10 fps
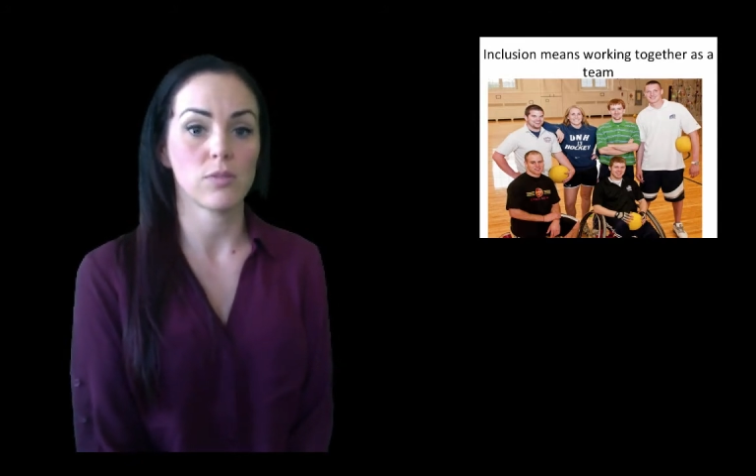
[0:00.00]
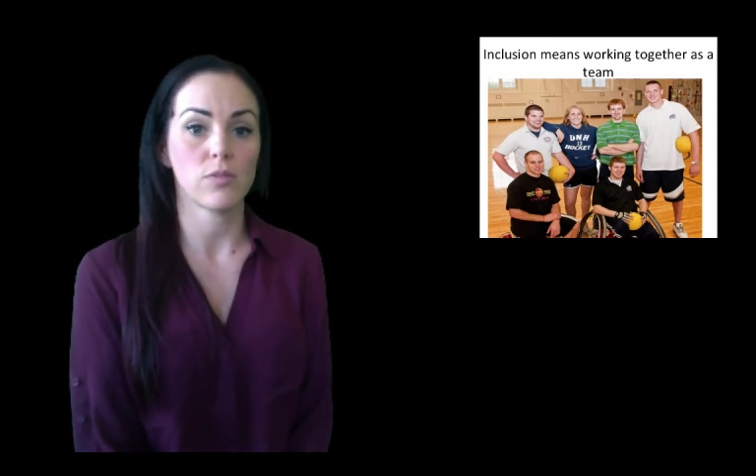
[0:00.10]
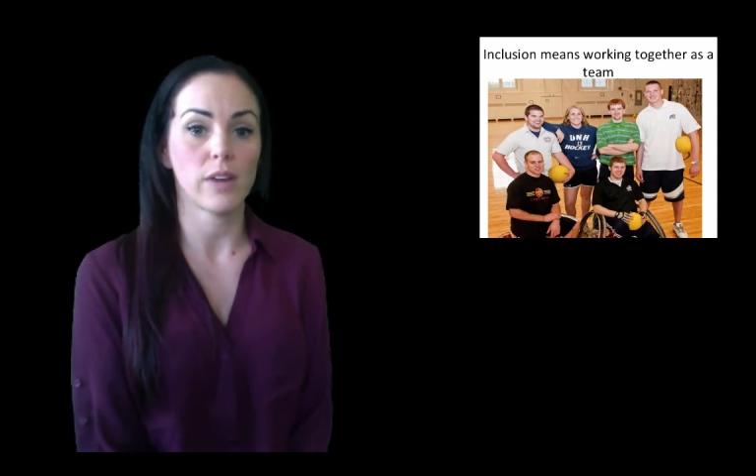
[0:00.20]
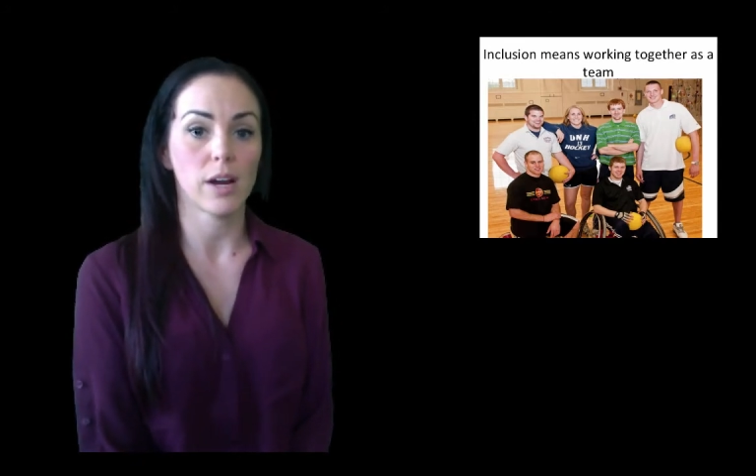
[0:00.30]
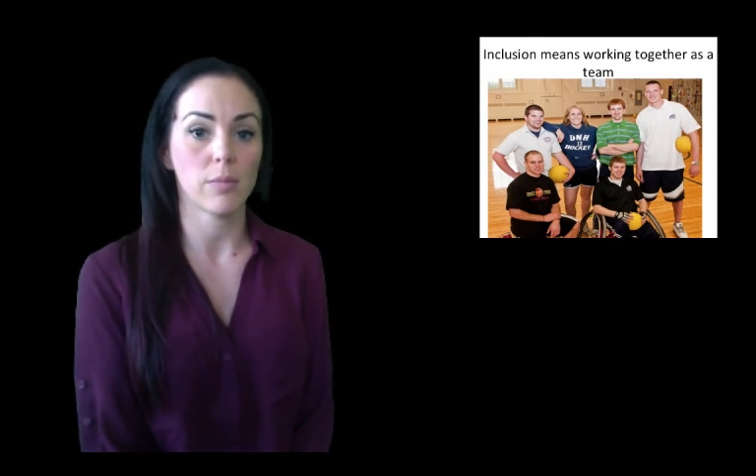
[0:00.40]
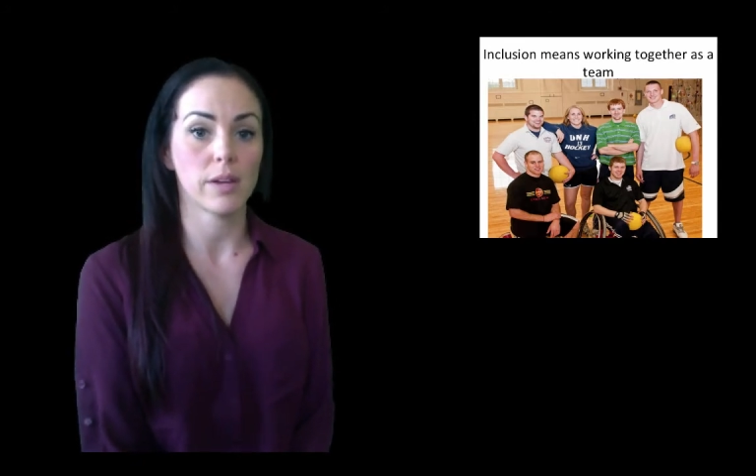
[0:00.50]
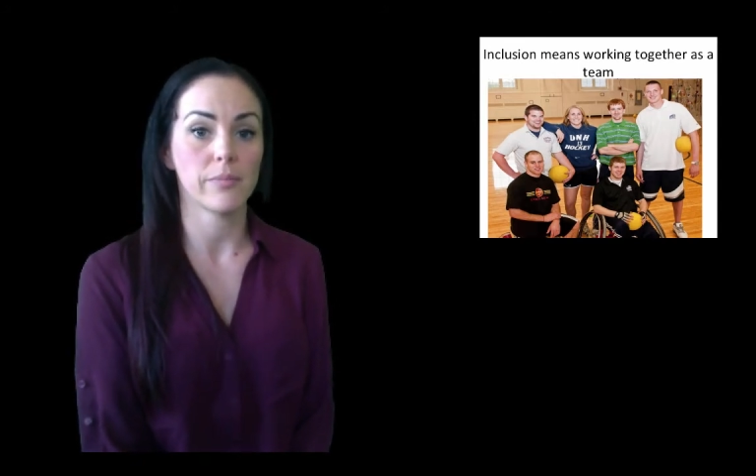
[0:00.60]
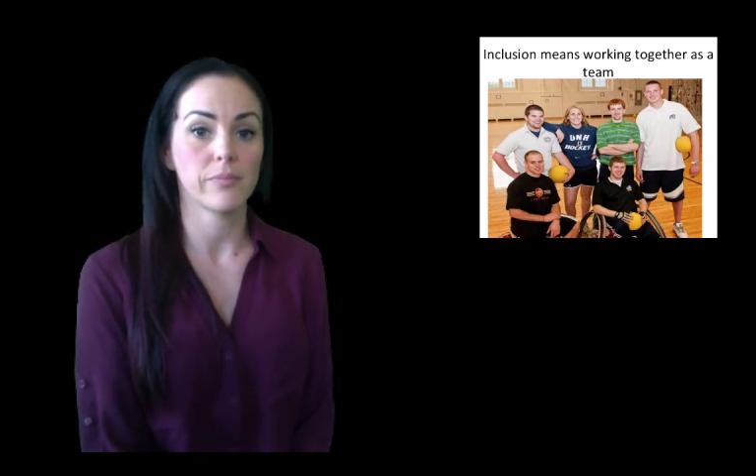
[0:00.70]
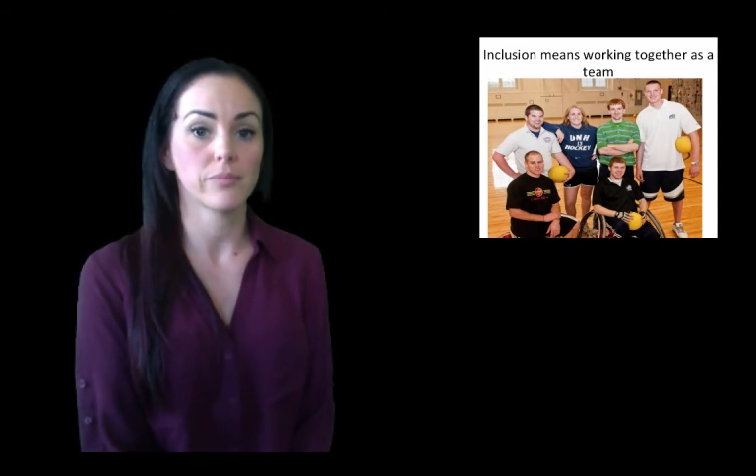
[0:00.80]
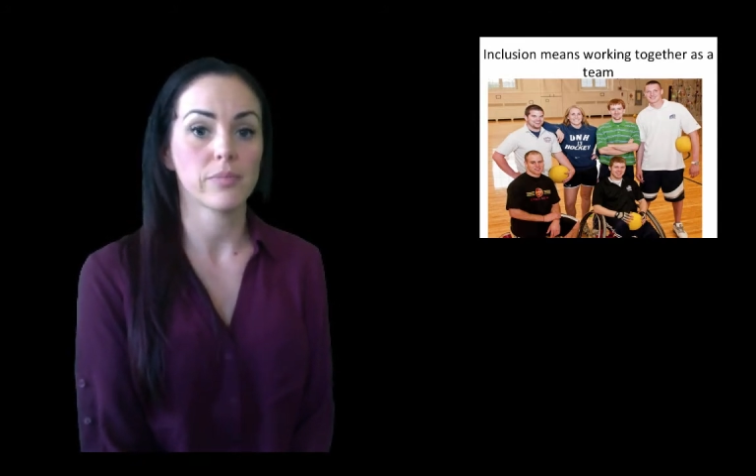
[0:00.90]
environment.
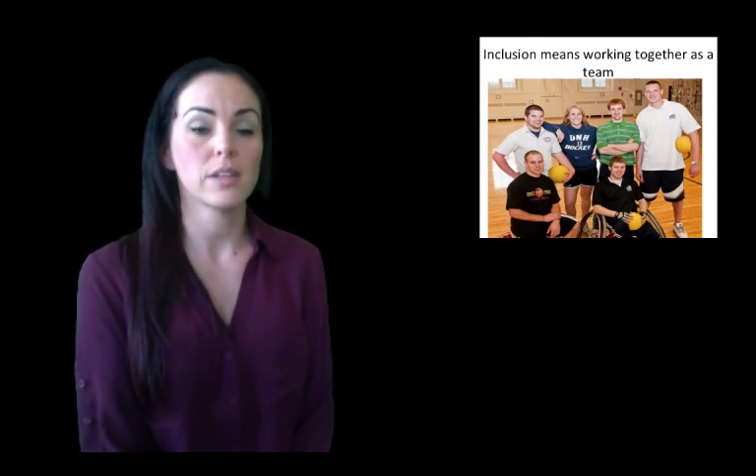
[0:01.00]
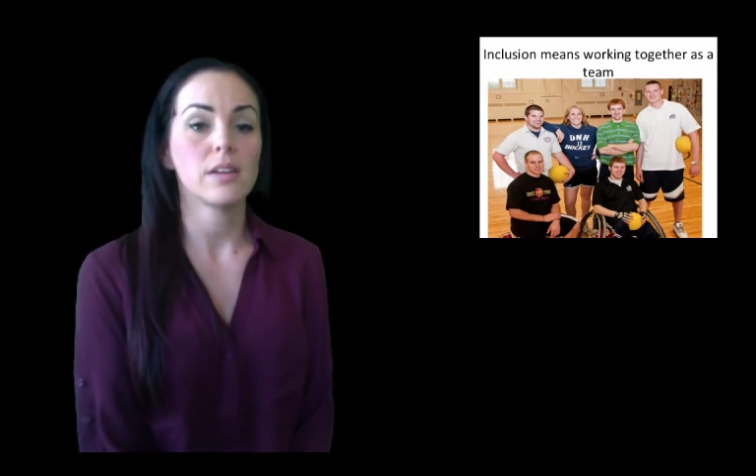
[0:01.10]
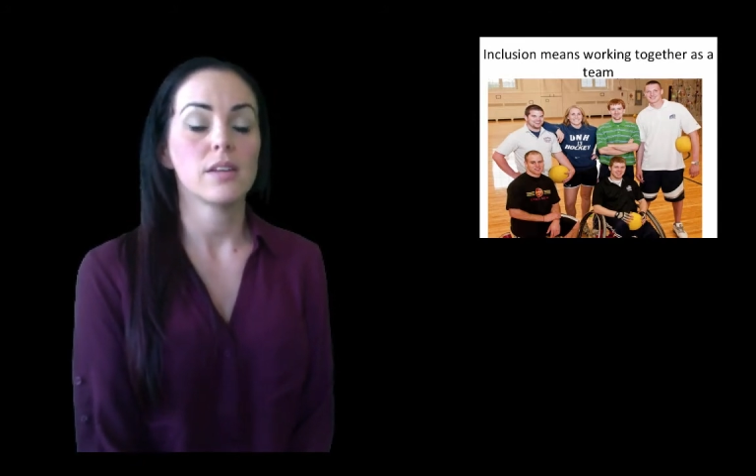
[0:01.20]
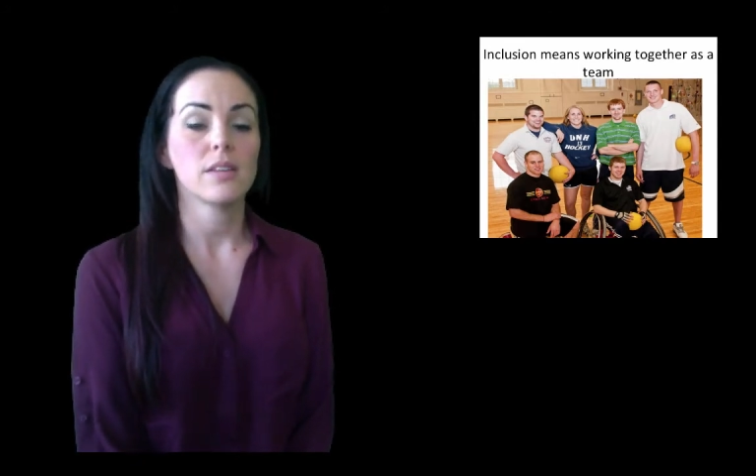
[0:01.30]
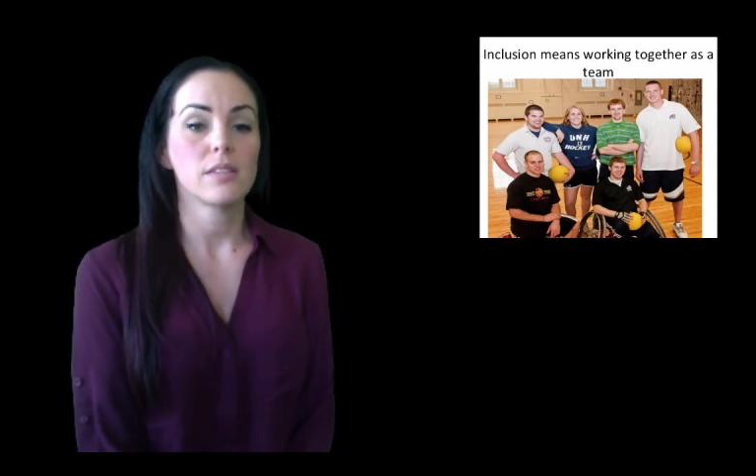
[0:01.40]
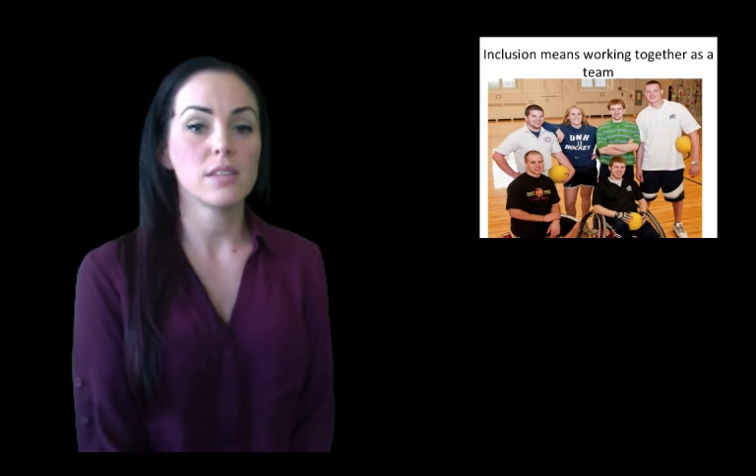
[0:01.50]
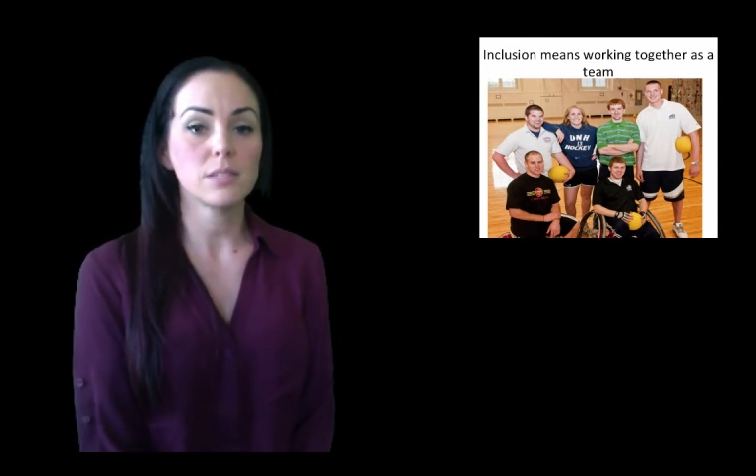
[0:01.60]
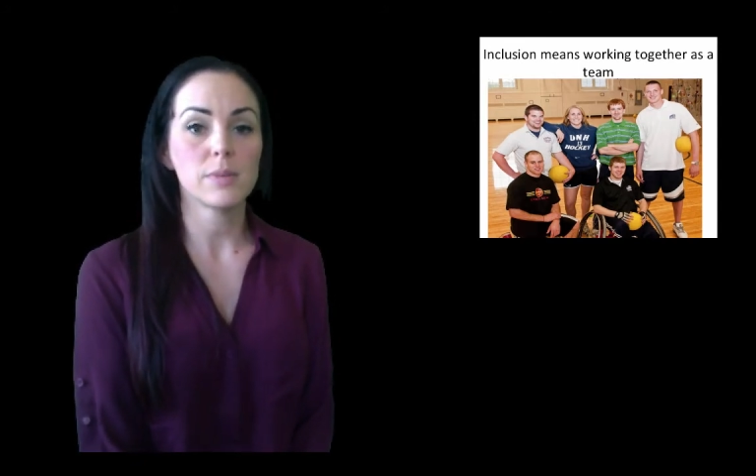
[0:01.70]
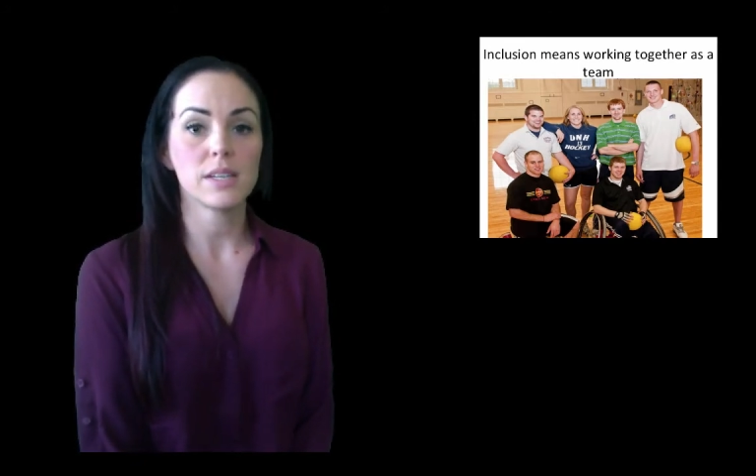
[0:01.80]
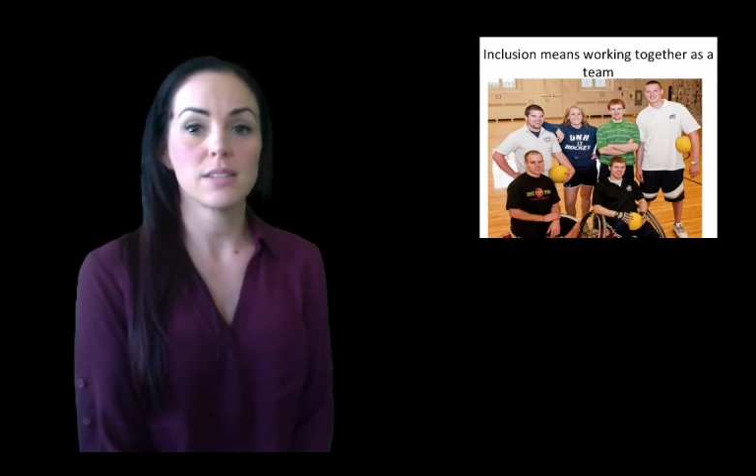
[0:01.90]

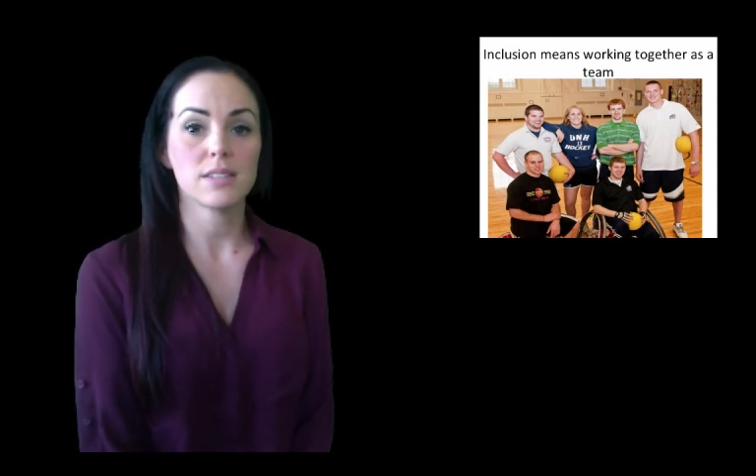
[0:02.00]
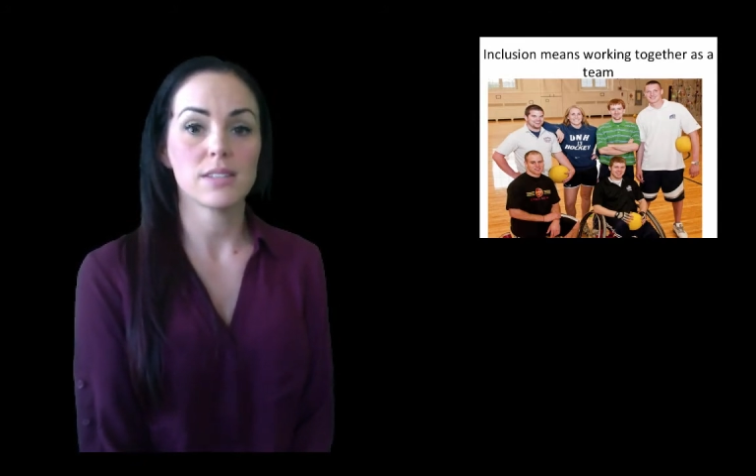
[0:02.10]
This means